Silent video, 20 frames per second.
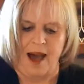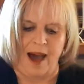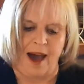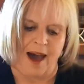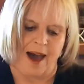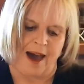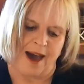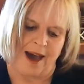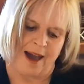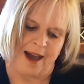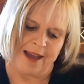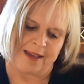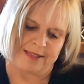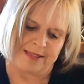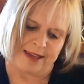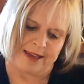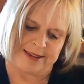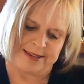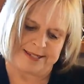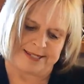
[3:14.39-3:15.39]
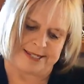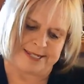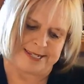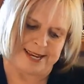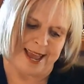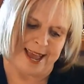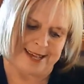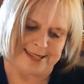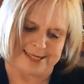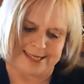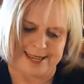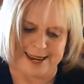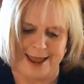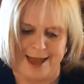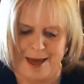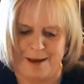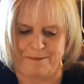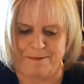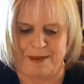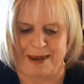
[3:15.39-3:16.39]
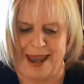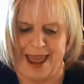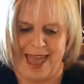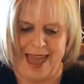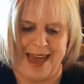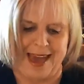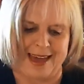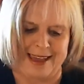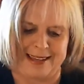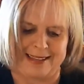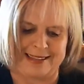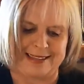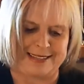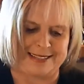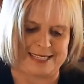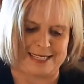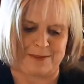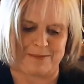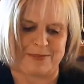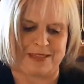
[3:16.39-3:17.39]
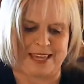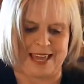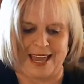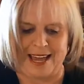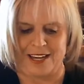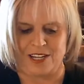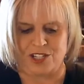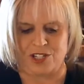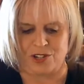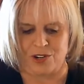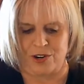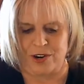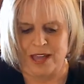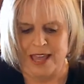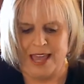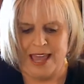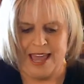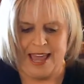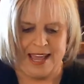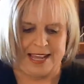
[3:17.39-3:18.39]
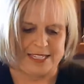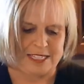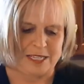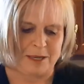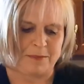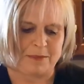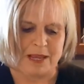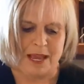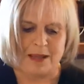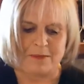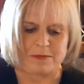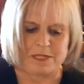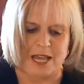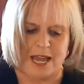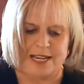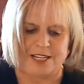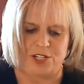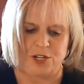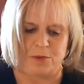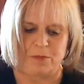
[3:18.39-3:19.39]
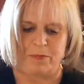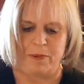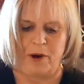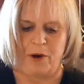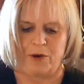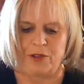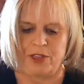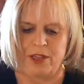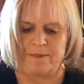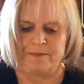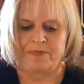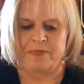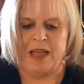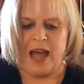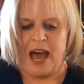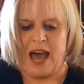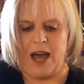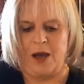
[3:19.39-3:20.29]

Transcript: I like to jazz it up and add a little something extra, and sometimes I do both.